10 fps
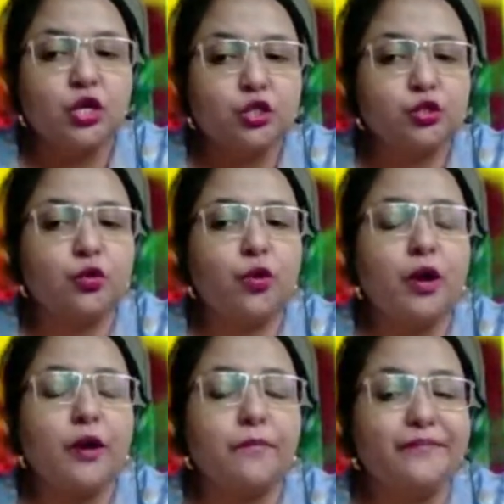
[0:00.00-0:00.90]
So,
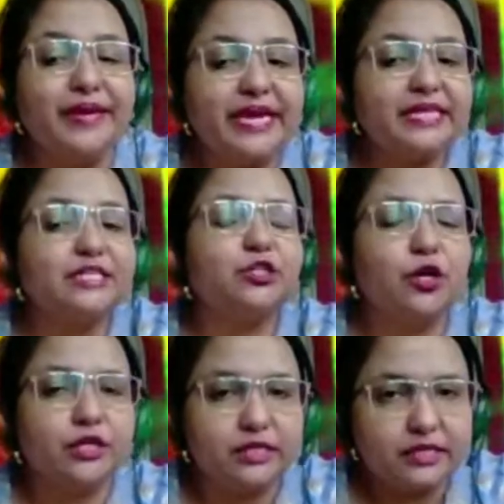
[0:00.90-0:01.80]
based
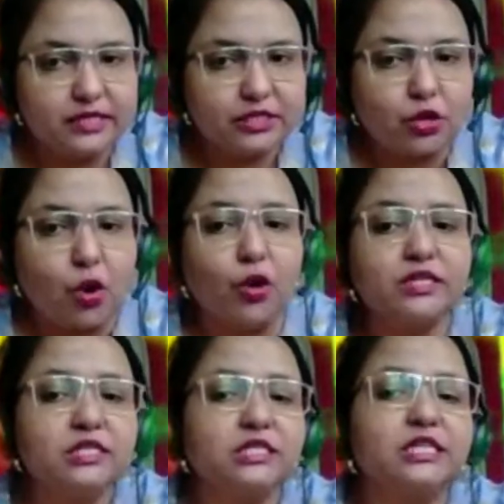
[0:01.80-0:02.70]
on this,
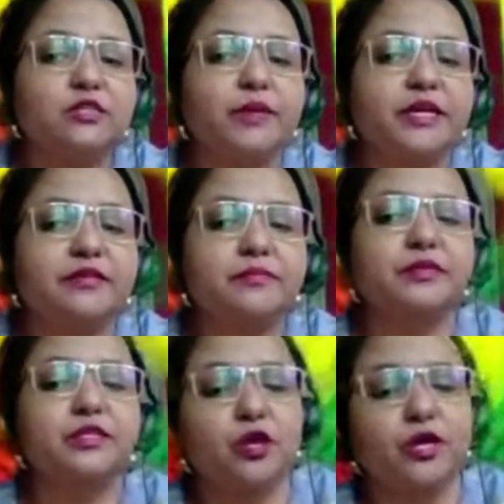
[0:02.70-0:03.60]
autistic spectrum
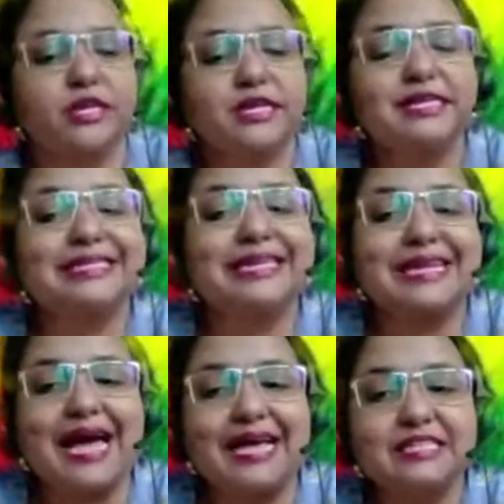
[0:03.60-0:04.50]
disorder is
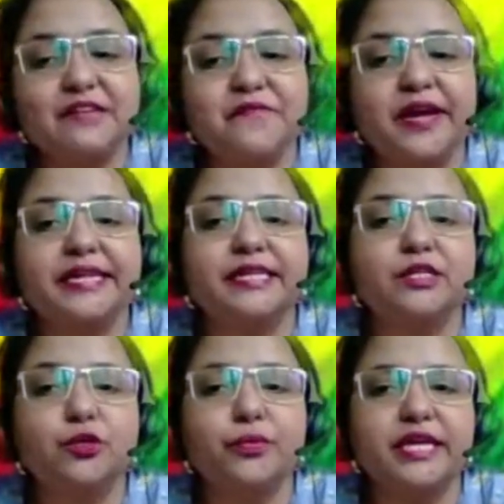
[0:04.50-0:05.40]
classified
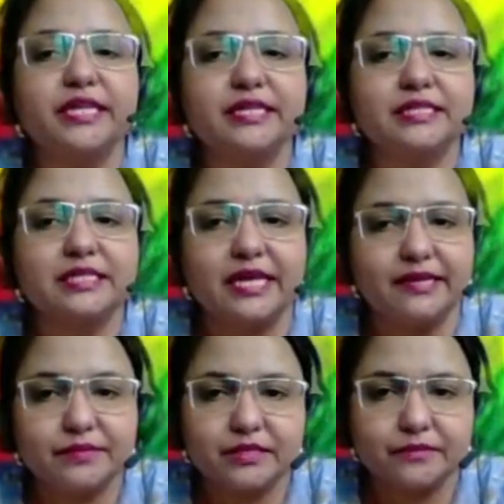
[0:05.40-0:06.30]
into various
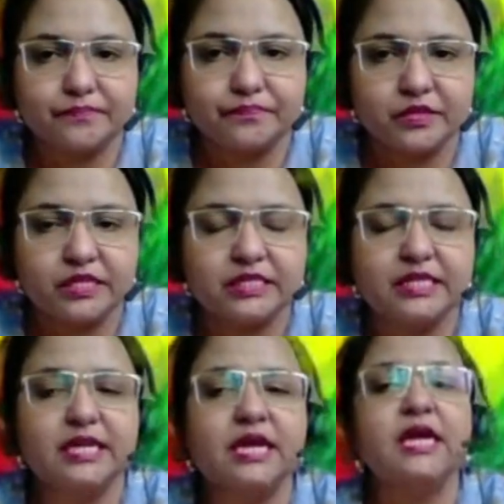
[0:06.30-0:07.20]
types.
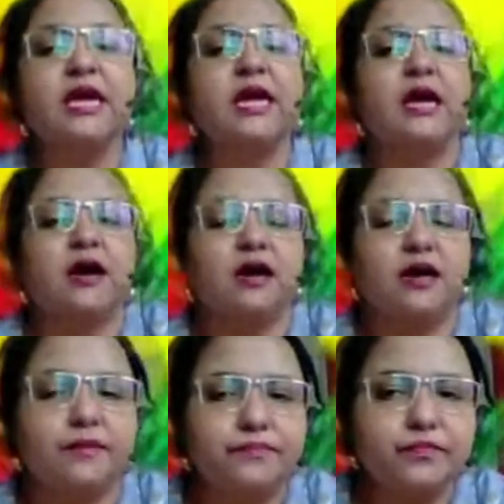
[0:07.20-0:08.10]
See,
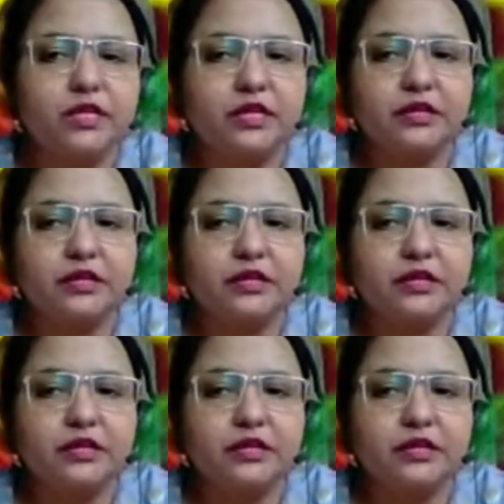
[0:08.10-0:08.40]
um,